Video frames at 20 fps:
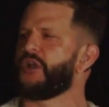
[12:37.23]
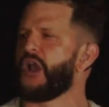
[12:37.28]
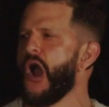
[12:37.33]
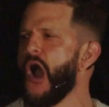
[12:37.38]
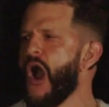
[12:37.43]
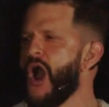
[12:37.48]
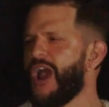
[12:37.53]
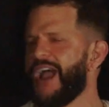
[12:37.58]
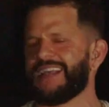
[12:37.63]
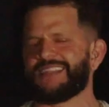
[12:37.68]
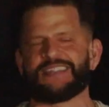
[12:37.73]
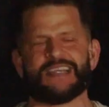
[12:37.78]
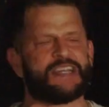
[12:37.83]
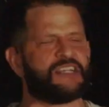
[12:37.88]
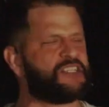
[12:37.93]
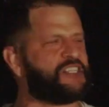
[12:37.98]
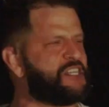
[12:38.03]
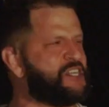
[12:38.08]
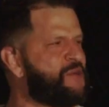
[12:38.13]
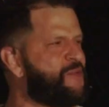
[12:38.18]
car? I said a
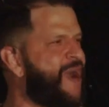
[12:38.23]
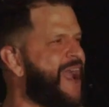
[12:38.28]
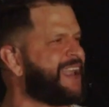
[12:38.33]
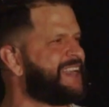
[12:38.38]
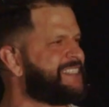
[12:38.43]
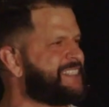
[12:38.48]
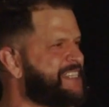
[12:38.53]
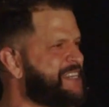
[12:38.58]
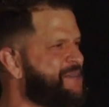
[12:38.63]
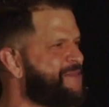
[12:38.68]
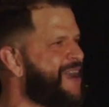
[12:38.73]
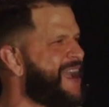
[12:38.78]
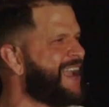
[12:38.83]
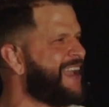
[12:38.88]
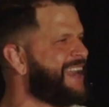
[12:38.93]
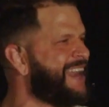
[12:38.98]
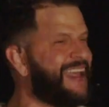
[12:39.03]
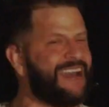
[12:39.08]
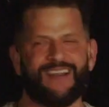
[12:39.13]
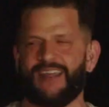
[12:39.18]
G-Wagon,
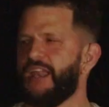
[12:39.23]
G-Wagon. Eh,